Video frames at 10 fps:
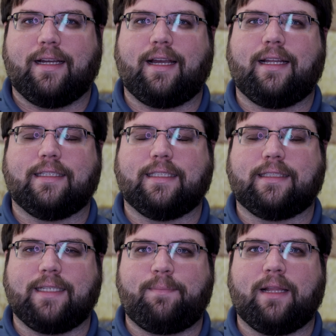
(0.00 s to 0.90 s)
Hi, this is
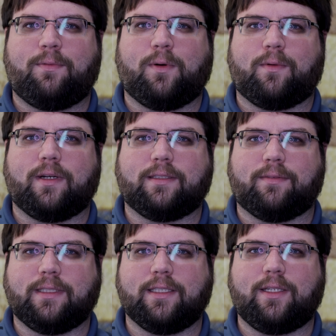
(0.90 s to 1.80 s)
Jean-Pierre
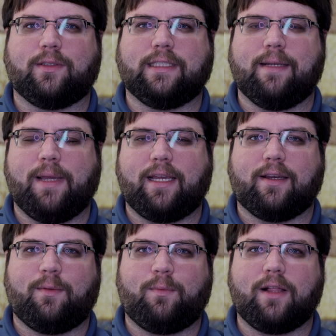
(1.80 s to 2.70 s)
from Studio
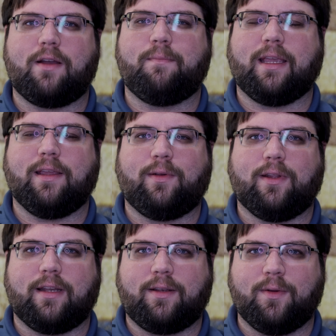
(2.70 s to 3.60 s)
JPIC, welcoming you
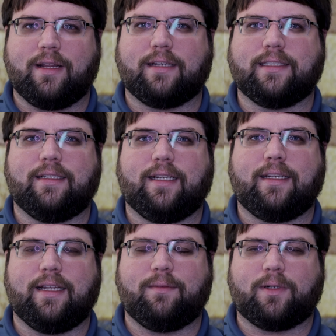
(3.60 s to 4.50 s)
to the
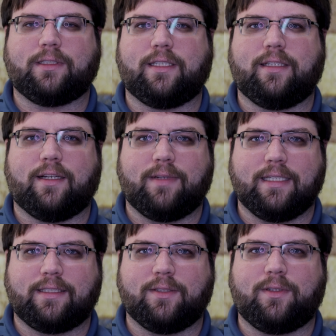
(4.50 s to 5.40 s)
2019 version of the
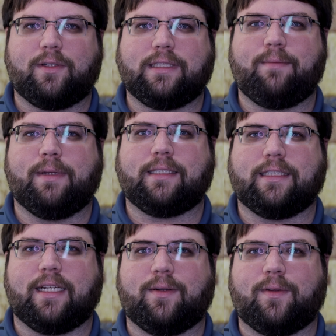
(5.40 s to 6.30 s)
Studio JPIC
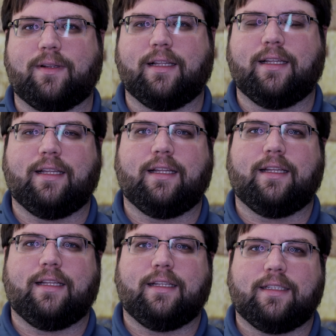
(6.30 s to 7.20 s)
channel.
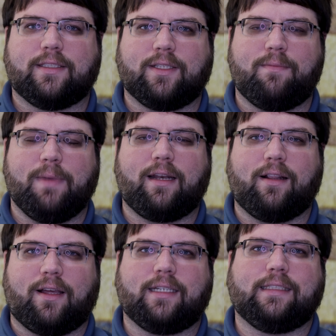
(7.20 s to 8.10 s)
So I've made a
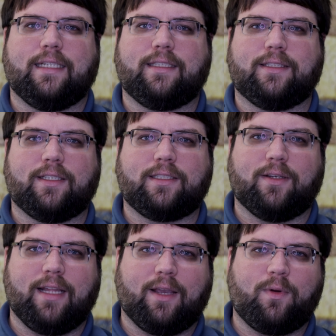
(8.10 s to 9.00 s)
lot of changes
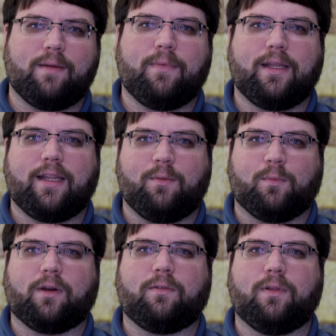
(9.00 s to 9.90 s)
to the equipment and
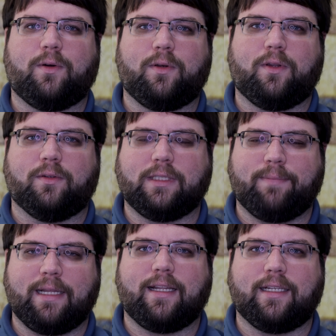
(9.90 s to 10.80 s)
workflow to
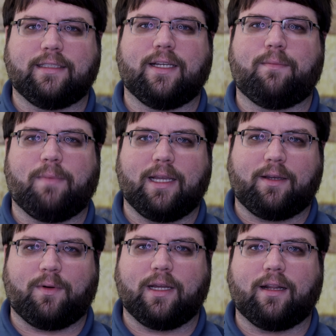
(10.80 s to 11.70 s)
speed things up by
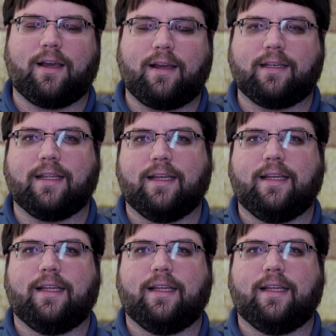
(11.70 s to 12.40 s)
quite a lot.